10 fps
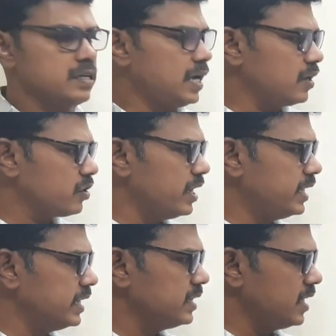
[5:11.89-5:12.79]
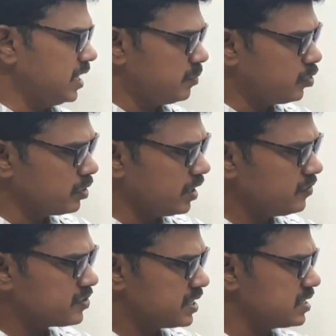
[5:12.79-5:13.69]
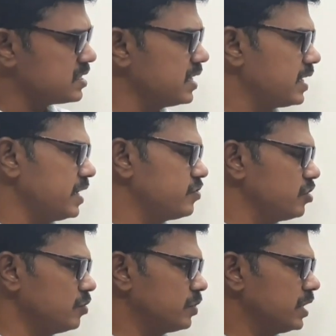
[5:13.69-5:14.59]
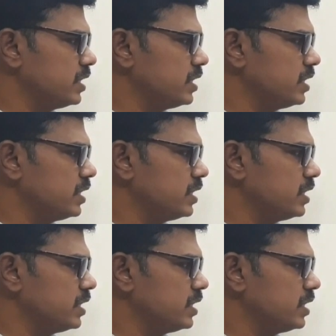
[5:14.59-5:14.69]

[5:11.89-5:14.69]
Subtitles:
calculating the amount of stationery consumed.